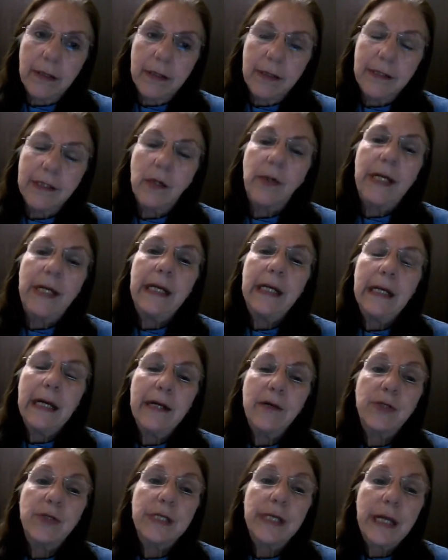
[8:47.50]
So in
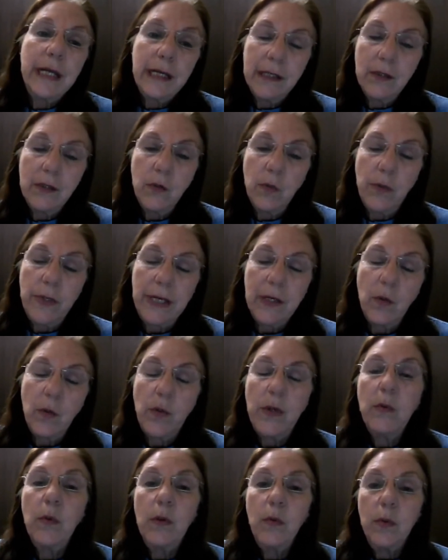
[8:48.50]
our second week,
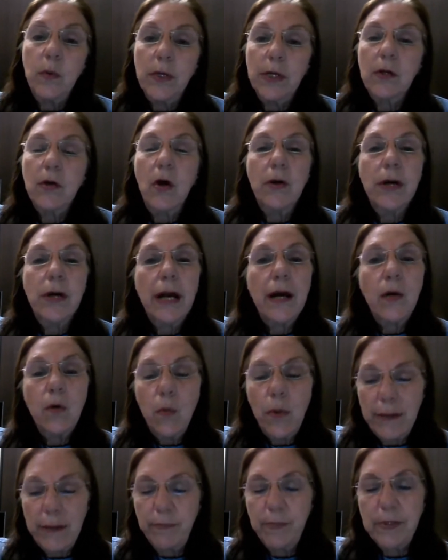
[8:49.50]
we will work on our
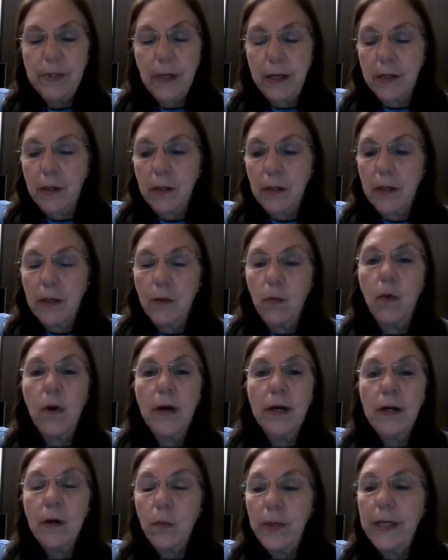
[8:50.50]
website.
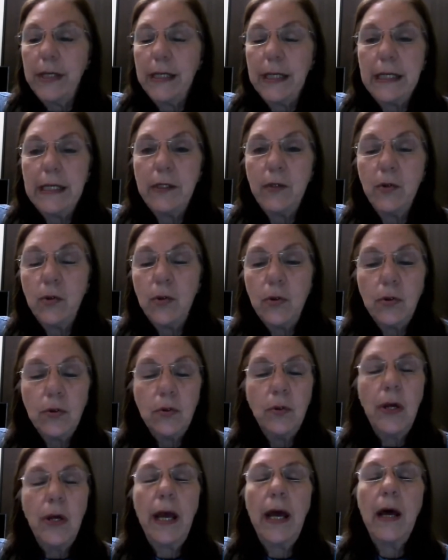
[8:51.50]
What do we need to
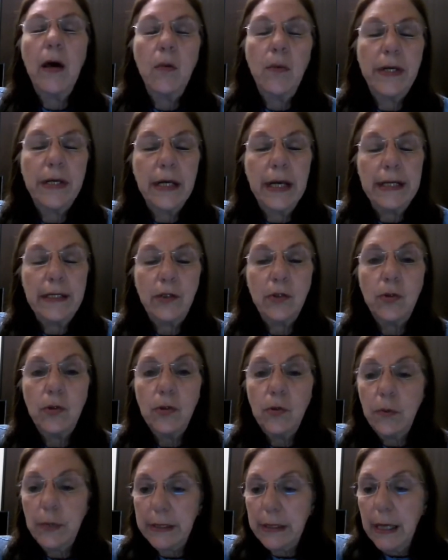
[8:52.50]
do? How are we going to
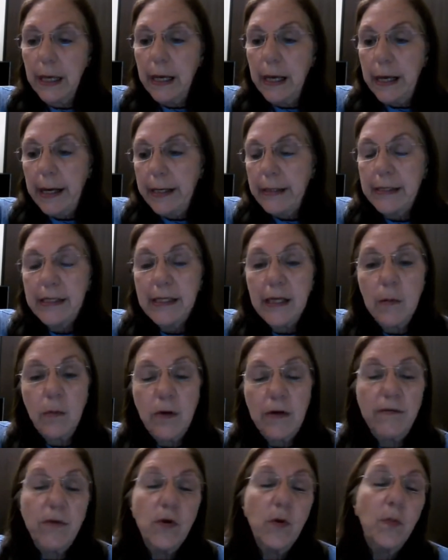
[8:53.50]
do it? And some
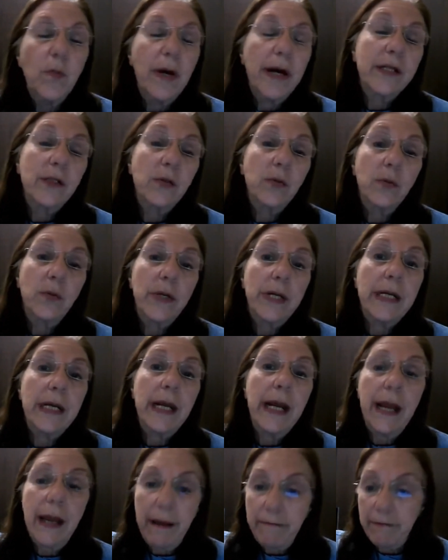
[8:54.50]
of you might
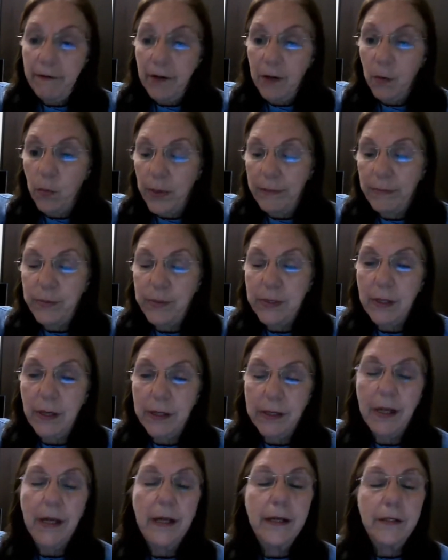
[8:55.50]
already have a
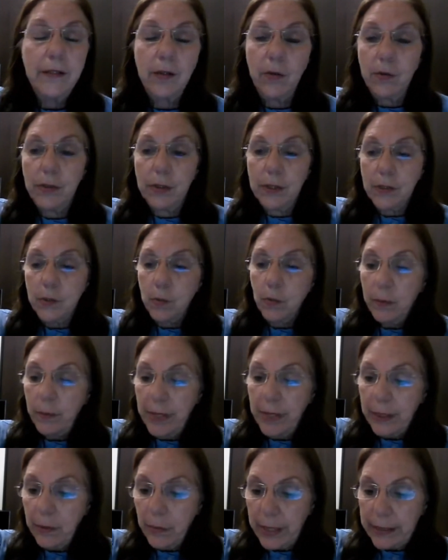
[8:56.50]
website, so this will
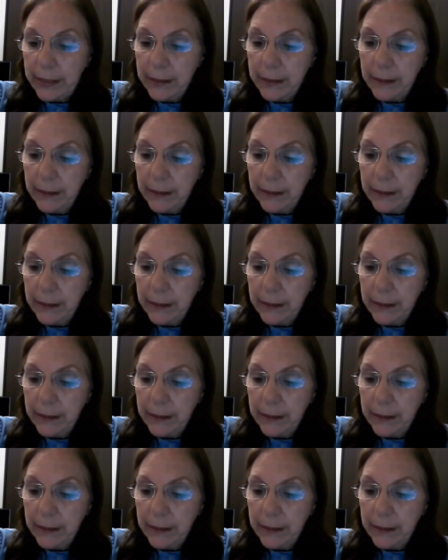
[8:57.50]
be great.